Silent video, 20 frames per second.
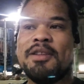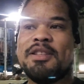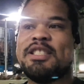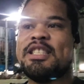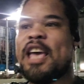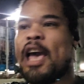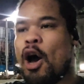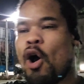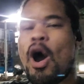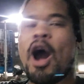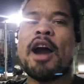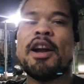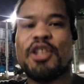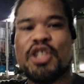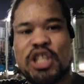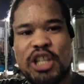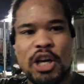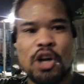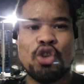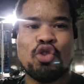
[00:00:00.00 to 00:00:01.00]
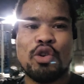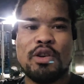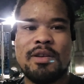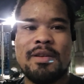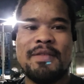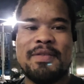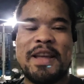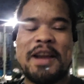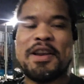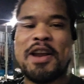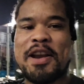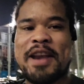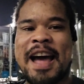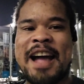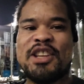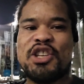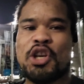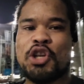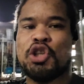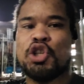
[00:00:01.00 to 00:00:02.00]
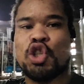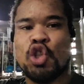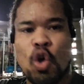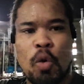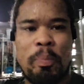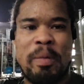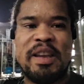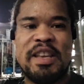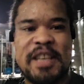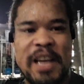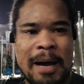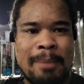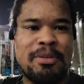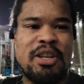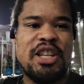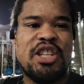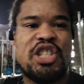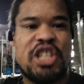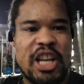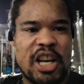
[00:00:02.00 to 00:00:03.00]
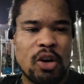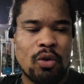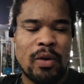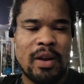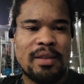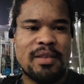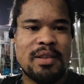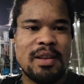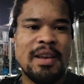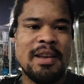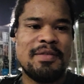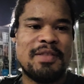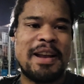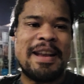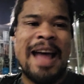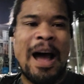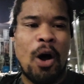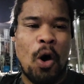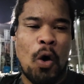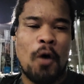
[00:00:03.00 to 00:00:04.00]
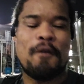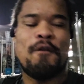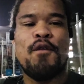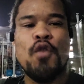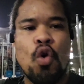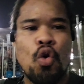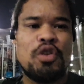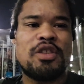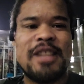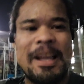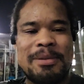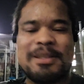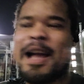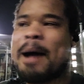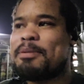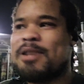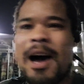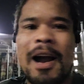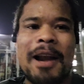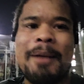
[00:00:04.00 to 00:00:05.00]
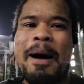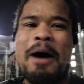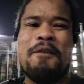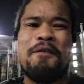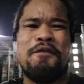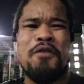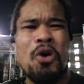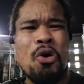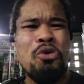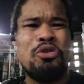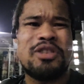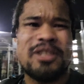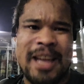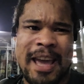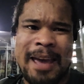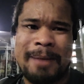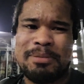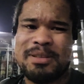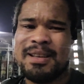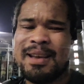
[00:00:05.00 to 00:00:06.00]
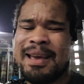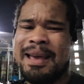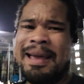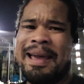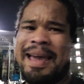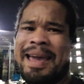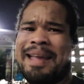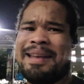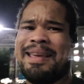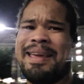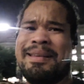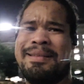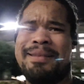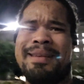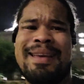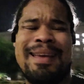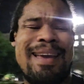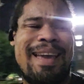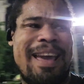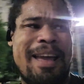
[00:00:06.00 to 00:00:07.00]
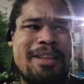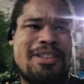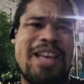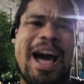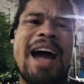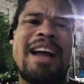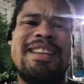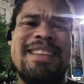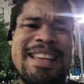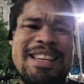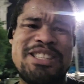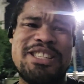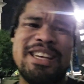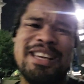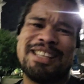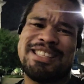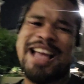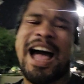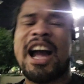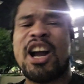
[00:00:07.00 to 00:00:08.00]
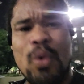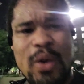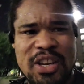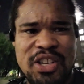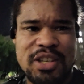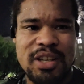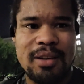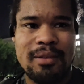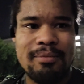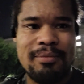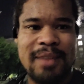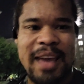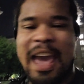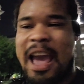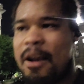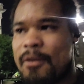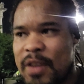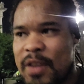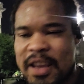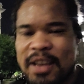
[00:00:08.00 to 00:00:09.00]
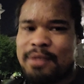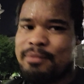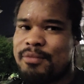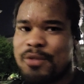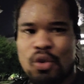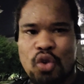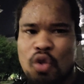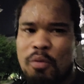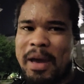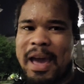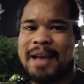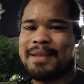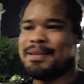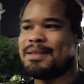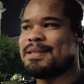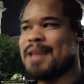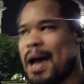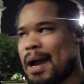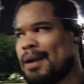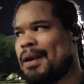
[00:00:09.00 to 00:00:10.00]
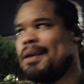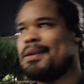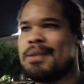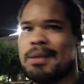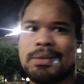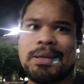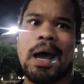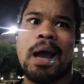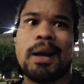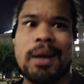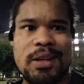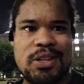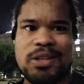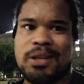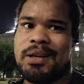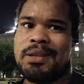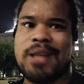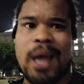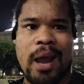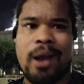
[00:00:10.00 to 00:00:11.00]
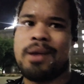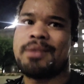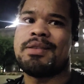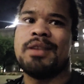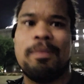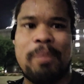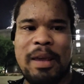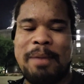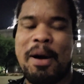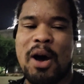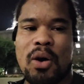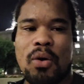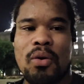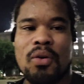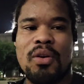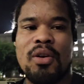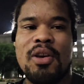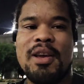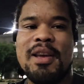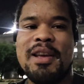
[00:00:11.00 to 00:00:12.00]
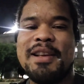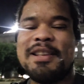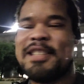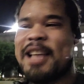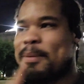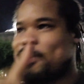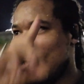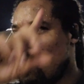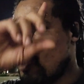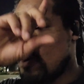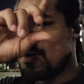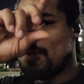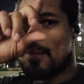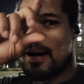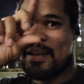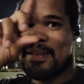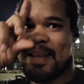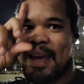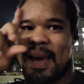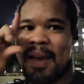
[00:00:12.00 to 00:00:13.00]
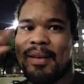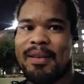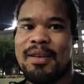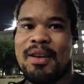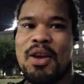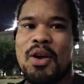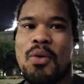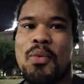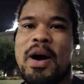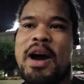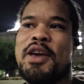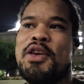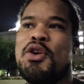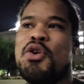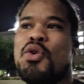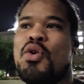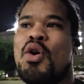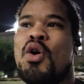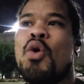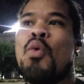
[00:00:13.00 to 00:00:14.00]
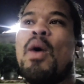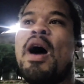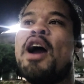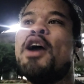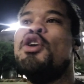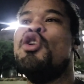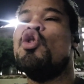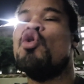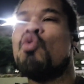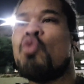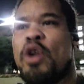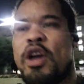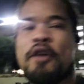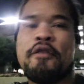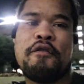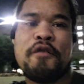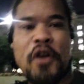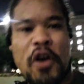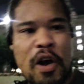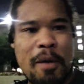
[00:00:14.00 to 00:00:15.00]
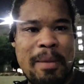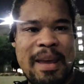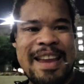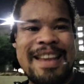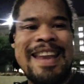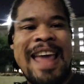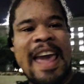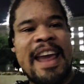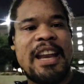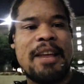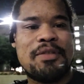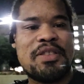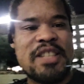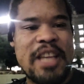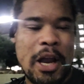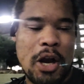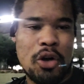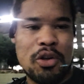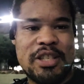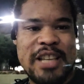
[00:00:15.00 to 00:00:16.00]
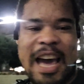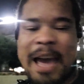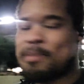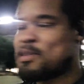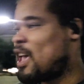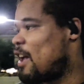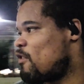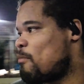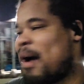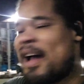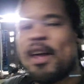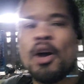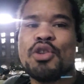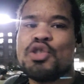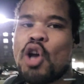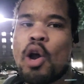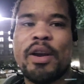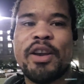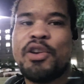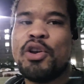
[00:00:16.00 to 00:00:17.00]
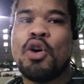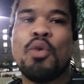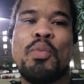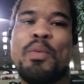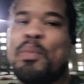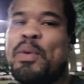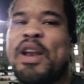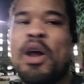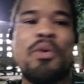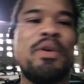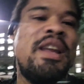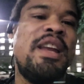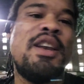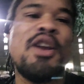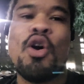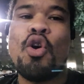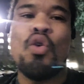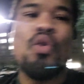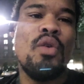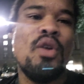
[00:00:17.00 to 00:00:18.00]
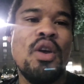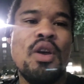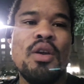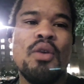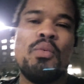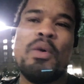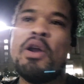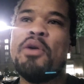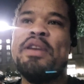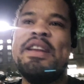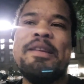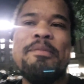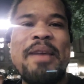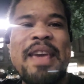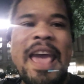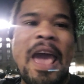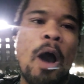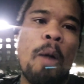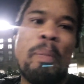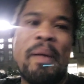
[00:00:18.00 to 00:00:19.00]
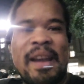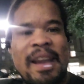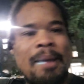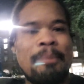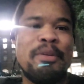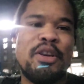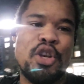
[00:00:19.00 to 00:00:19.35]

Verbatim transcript: Tell our children that they're not just stupid, dumb degenerates. They're not on food stamps. Stop talking about food stamps and and and Taknisha and Takwisha. Every group has a Taknisha, a Taknisha, and a Terrence and a Peebo. Stop talking about that. Why are you why are you reaffirming negative stereotypes? Everybody else already doing. We don't need no we don't need to be helping them